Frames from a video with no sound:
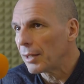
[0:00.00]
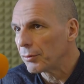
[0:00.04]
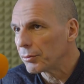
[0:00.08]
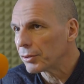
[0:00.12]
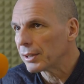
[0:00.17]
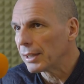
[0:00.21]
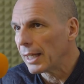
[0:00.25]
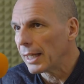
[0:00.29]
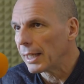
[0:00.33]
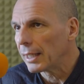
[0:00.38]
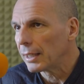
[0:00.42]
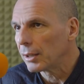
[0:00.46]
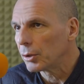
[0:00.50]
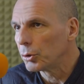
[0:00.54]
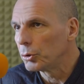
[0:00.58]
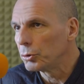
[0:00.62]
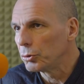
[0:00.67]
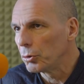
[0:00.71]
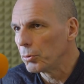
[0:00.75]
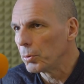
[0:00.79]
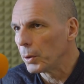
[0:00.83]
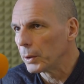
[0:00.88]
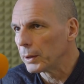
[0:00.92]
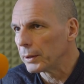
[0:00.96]
Every day,
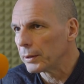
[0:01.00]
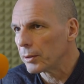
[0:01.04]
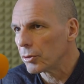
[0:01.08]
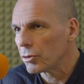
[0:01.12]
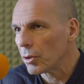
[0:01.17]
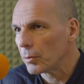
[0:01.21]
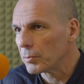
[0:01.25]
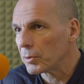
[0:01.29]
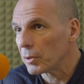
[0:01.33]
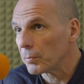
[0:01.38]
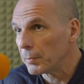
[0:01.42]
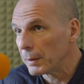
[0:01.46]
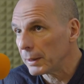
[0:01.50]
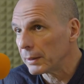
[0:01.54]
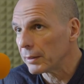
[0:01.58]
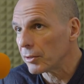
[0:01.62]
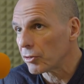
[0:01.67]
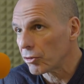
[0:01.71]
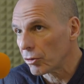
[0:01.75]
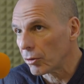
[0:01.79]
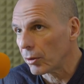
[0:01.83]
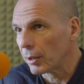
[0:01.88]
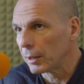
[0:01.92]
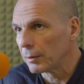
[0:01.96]
good quality jobs are being
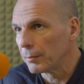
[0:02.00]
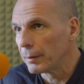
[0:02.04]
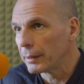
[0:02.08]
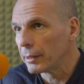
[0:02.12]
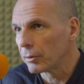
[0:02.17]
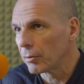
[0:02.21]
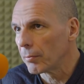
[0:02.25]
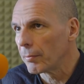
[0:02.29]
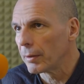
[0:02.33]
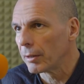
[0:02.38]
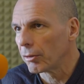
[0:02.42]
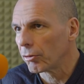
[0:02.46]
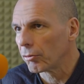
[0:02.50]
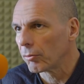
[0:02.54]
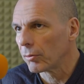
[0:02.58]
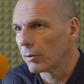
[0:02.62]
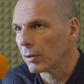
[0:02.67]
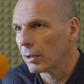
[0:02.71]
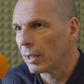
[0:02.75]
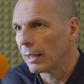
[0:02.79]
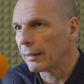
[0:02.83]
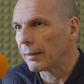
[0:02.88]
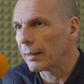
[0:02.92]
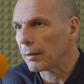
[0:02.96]
destroyed by
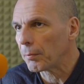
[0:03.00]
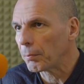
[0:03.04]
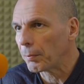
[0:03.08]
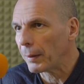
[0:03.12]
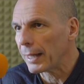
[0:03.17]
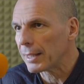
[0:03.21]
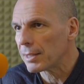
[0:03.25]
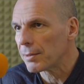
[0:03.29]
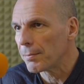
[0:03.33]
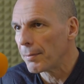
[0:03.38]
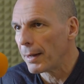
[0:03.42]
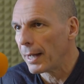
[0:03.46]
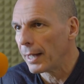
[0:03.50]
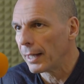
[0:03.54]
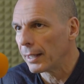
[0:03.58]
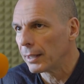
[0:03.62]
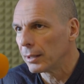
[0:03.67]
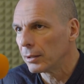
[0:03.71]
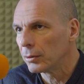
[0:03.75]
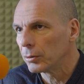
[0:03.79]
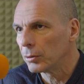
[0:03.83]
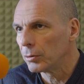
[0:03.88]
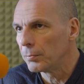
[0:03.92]
automation and replaced by